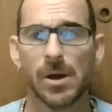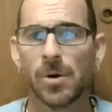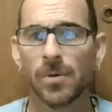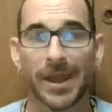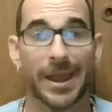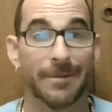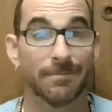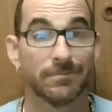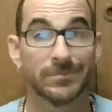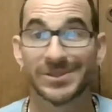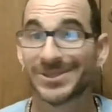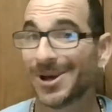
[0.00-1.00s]
Okay,
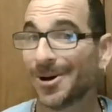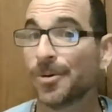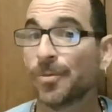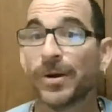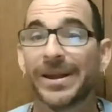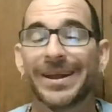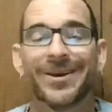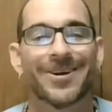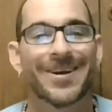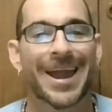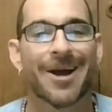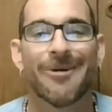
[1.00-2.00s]
so we
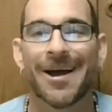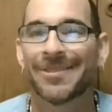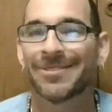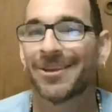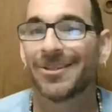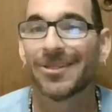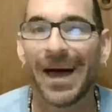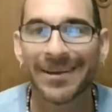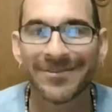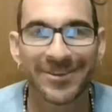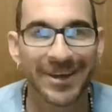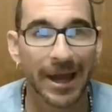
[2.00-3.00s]
are now at the
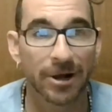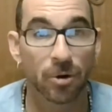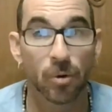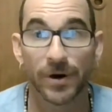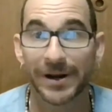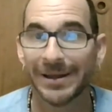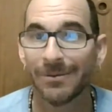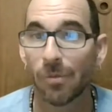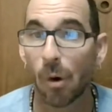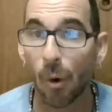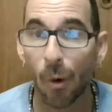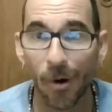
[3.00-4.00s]
last category,
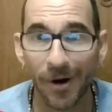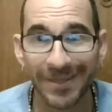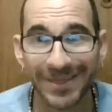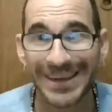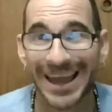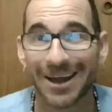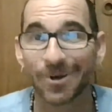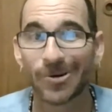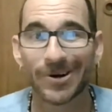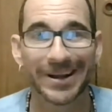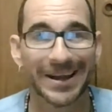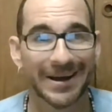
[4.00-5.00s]
or the
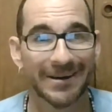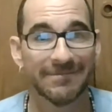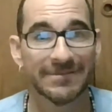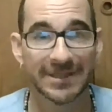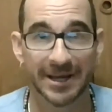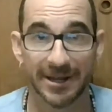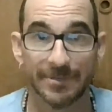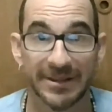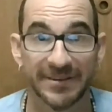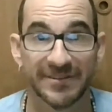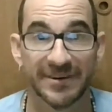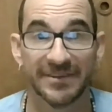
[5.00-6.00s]
category of
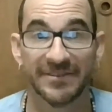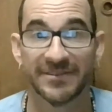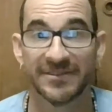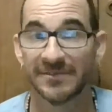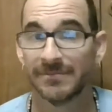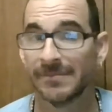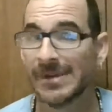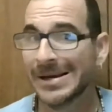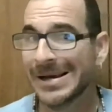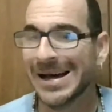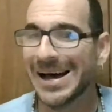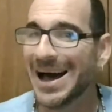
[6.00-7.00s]
timelessness.
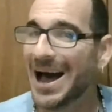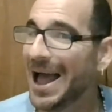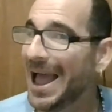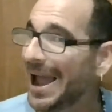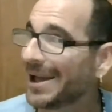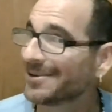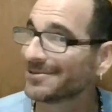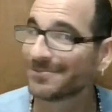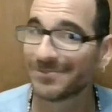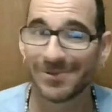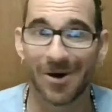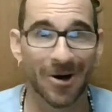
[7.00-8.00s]
And
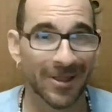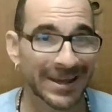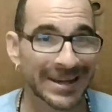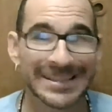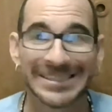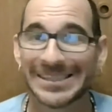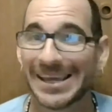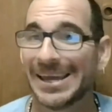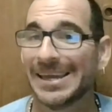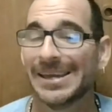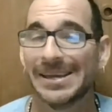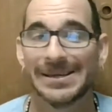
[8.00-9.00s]
all I can
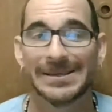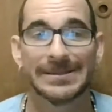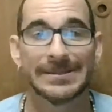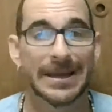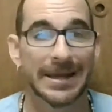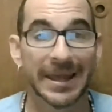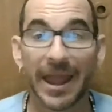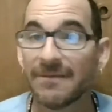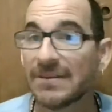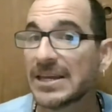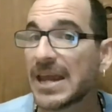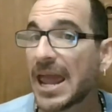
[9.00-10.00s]
say is I
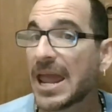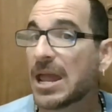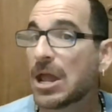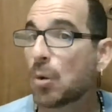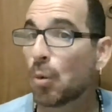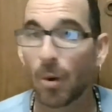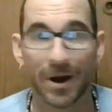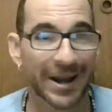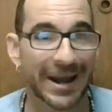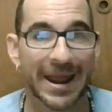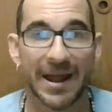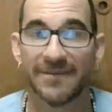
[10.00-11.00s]
gave it a
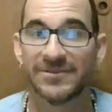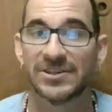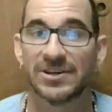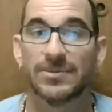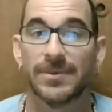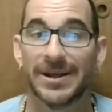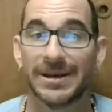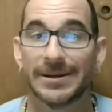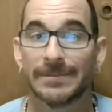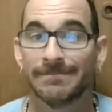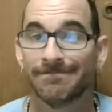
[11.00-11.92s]
1.5-star rating.